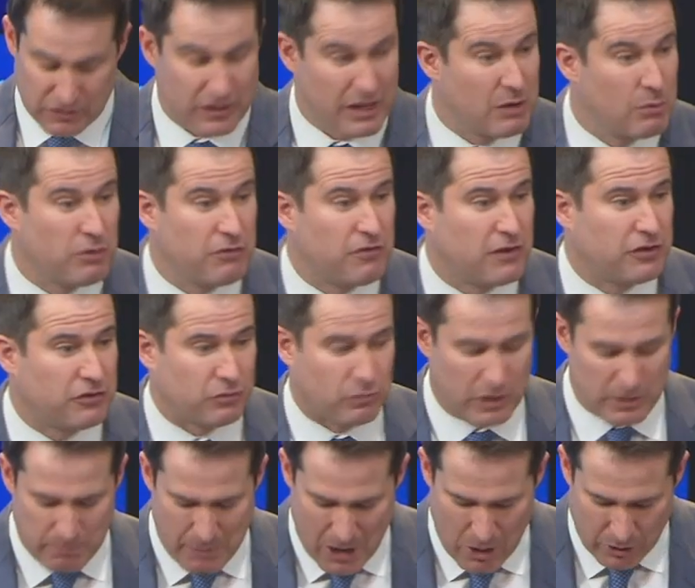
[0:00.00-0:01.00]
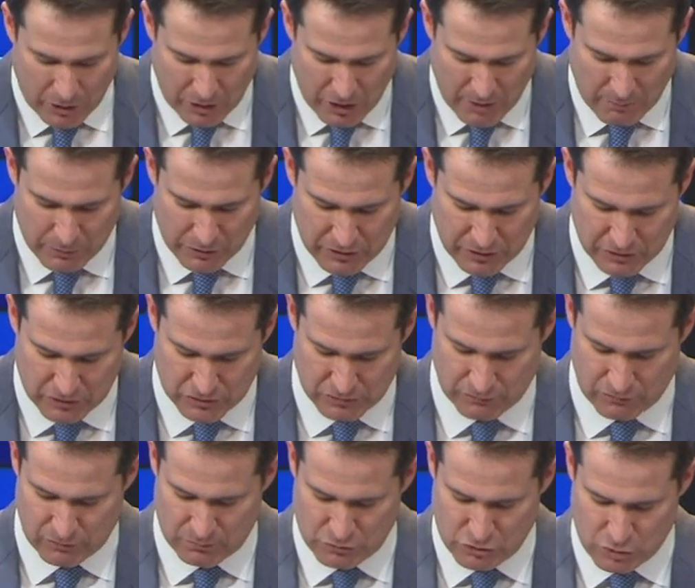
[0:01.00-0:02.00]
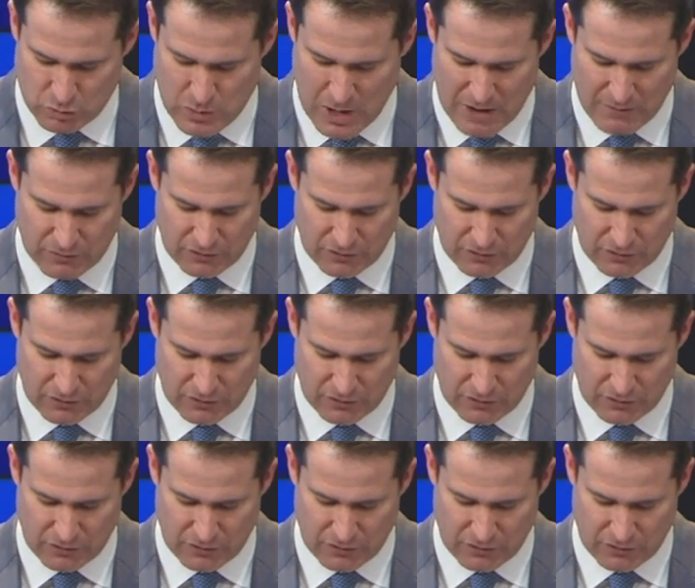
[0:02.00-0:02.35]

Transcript: Today, we face great power competition from two